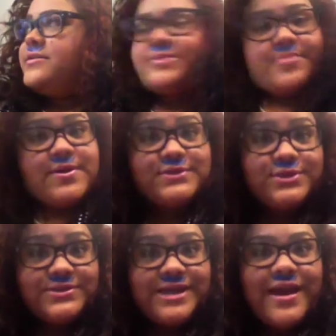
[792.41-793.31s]
Tomorrow's
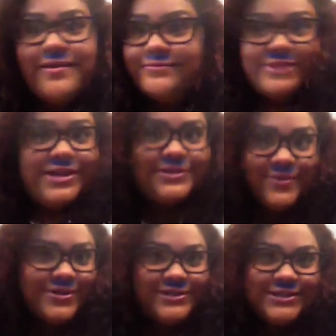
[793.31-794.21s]
Tuesday. And
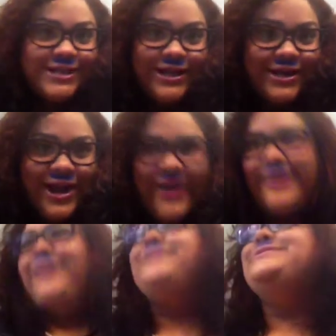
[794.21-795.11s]
tomorrow's the second day.